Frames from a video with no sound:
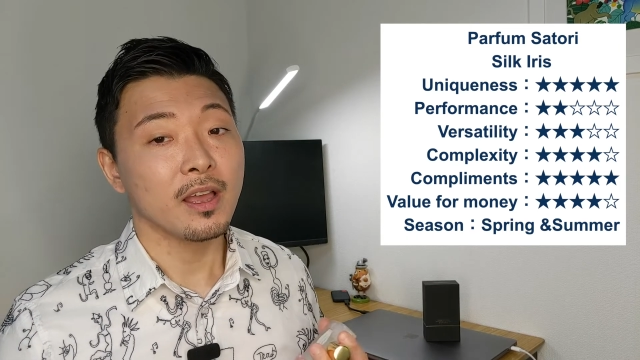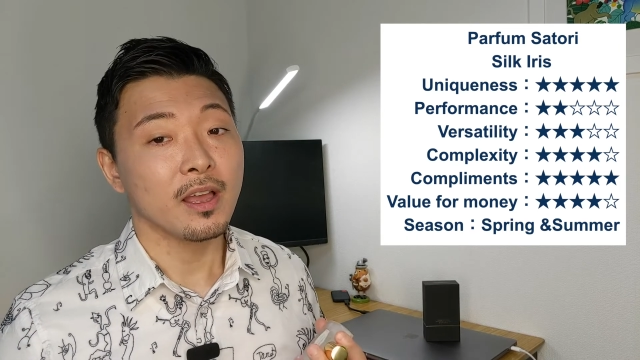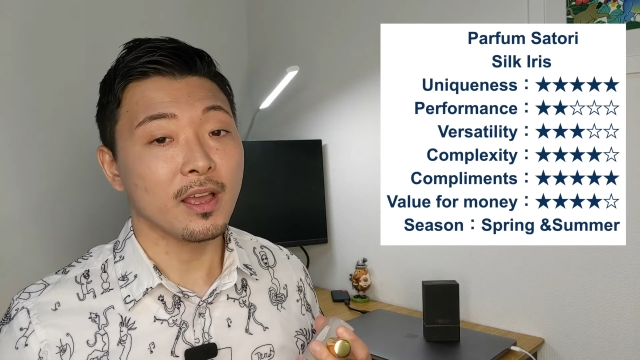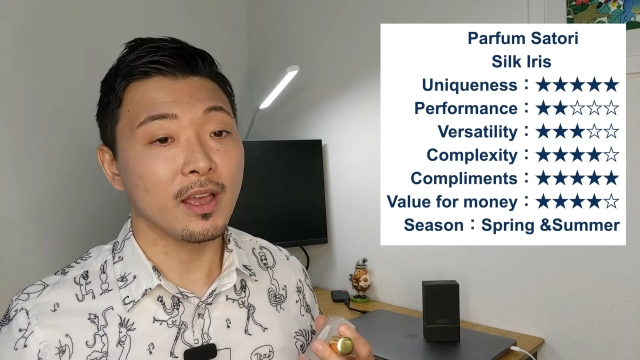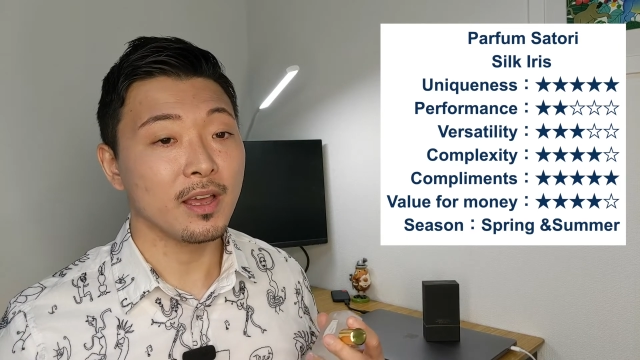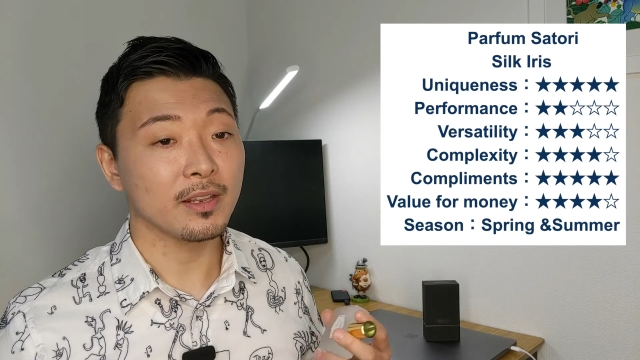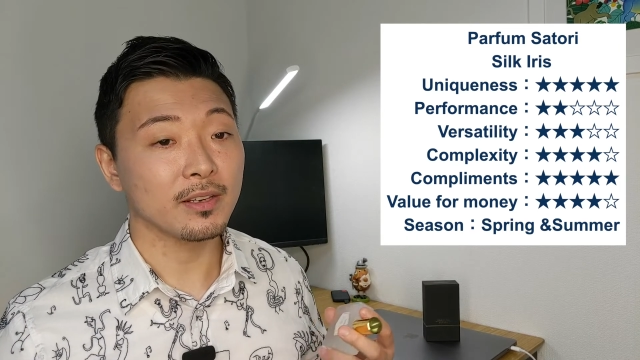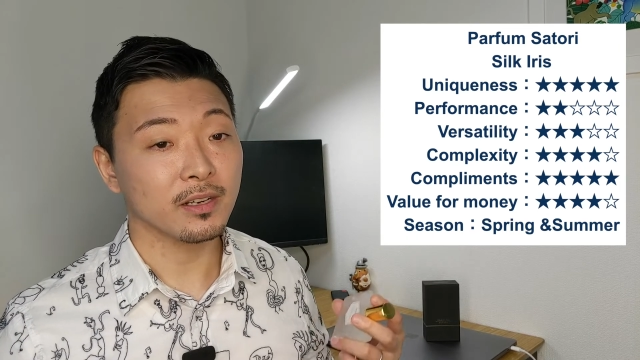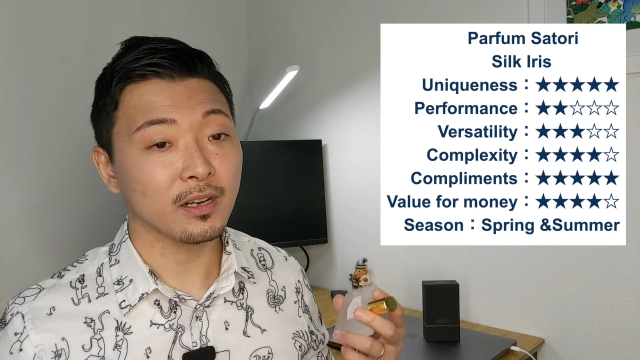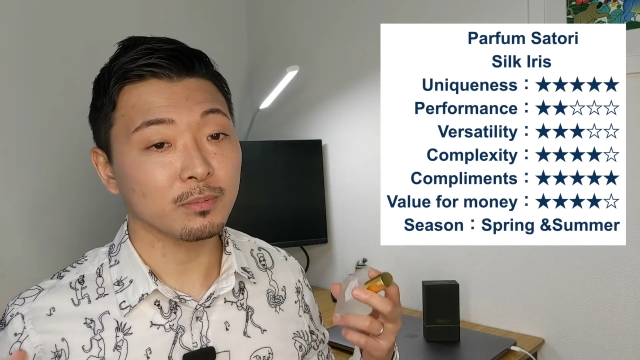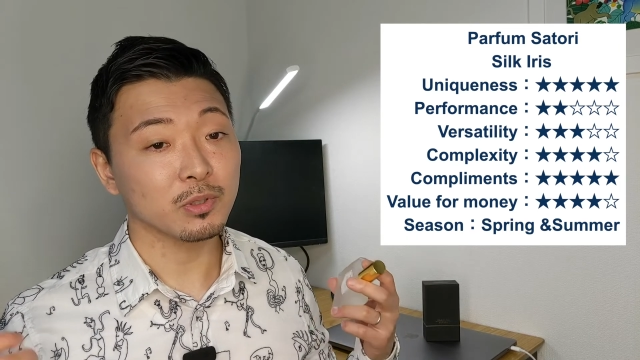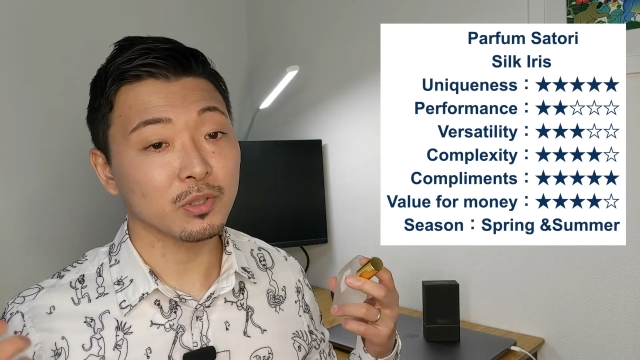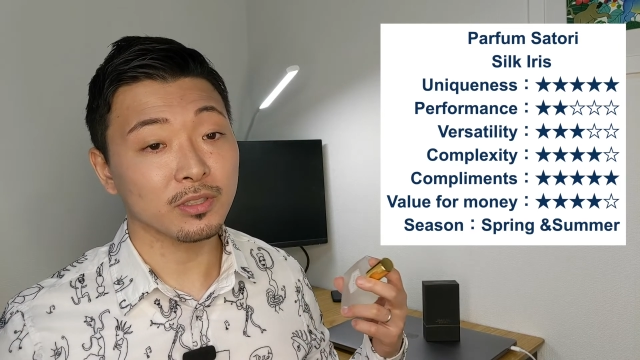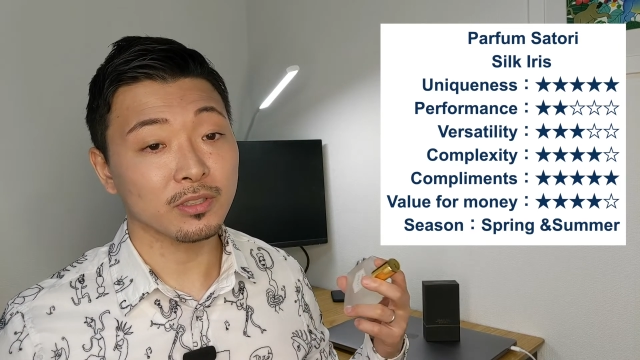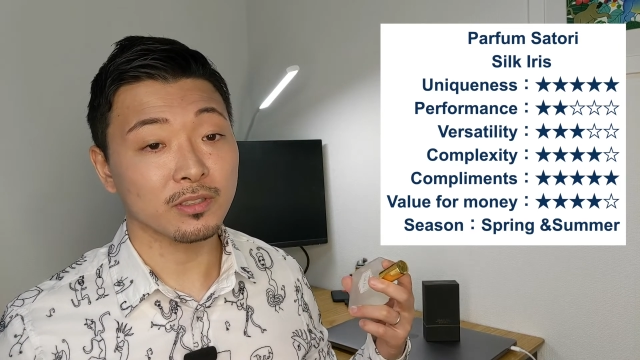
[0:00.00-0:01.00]
and
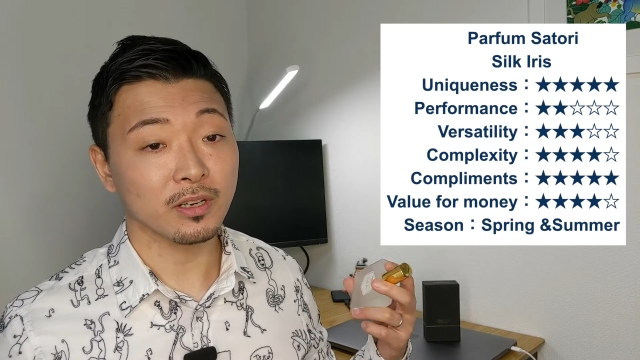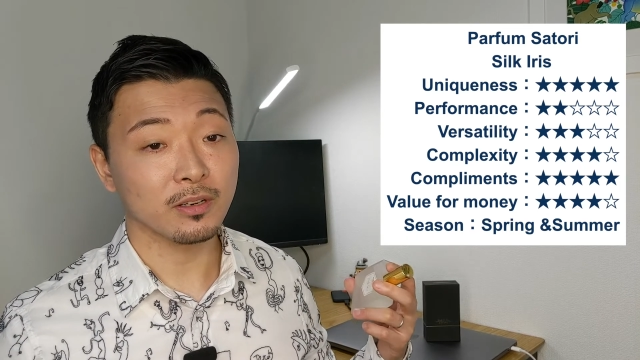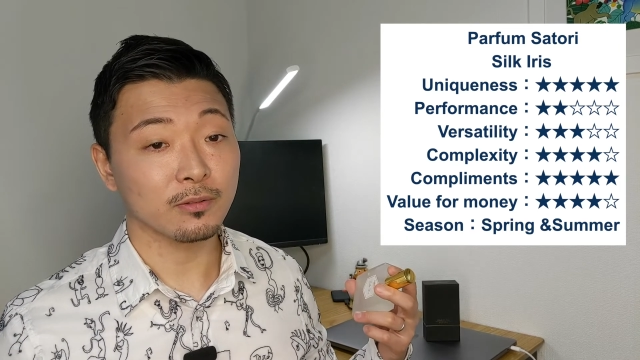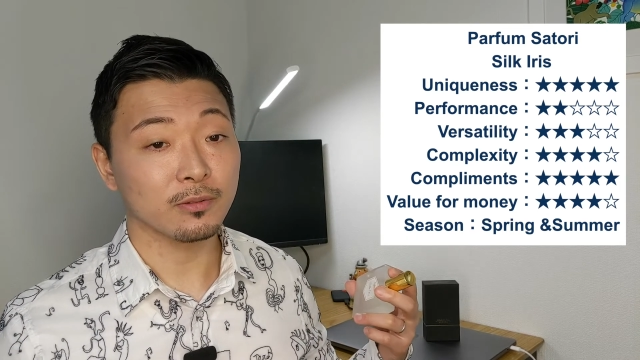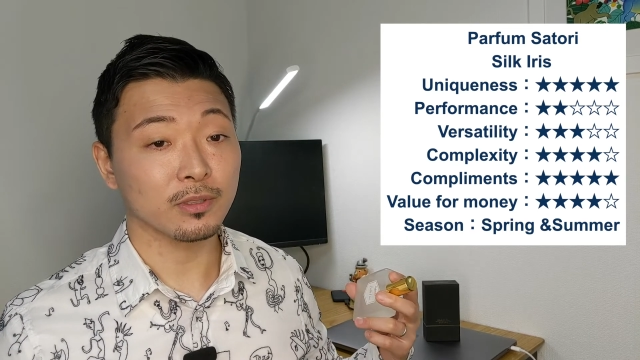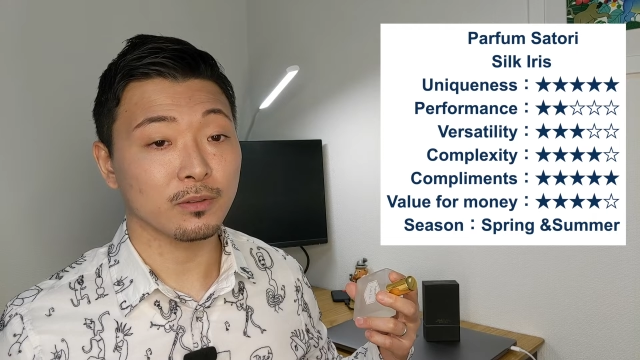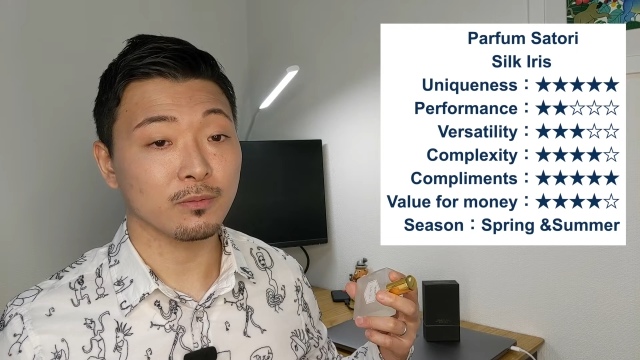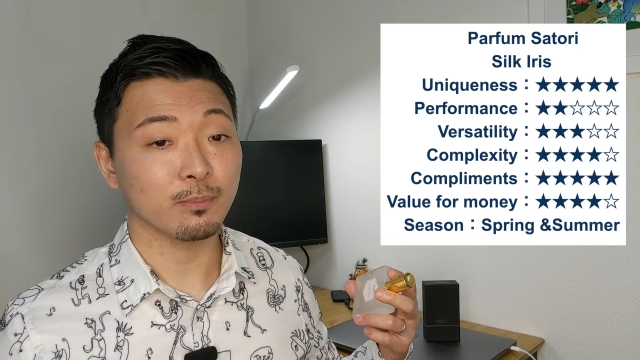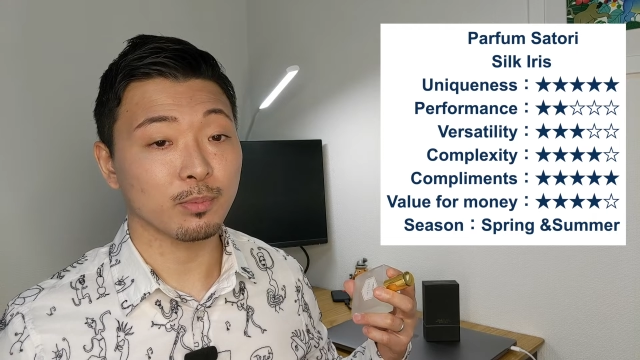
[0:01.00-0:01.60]
up to 6 hours of